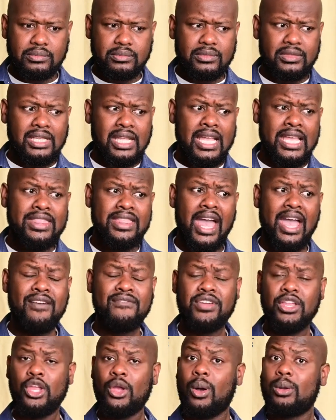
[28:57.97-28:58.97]
in that
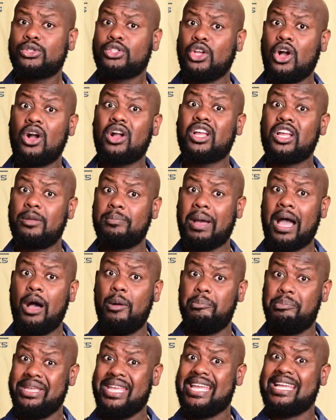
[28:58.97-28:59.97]
video, I was talking
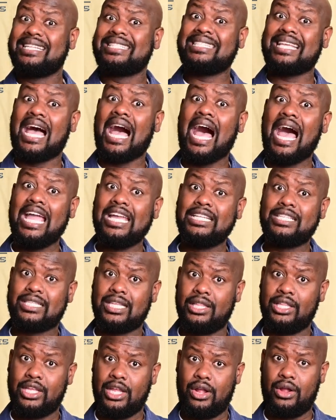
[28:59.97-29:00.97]
about being tied to
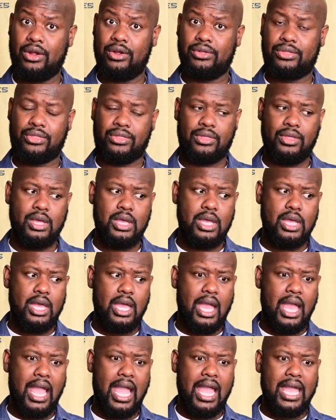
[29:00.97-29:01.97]
the earth
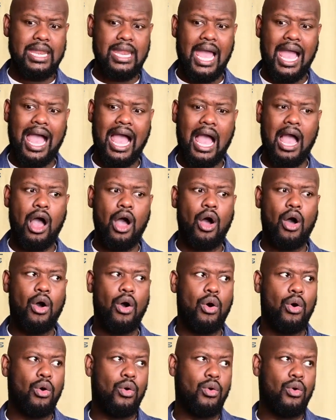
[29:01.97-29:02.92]
and how